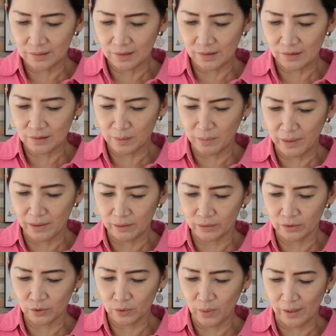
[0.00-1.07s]
60 ml
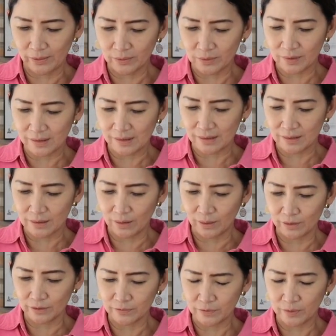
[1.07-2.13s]
or 2 ounces
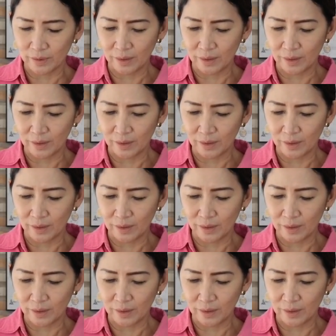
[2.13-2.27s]
of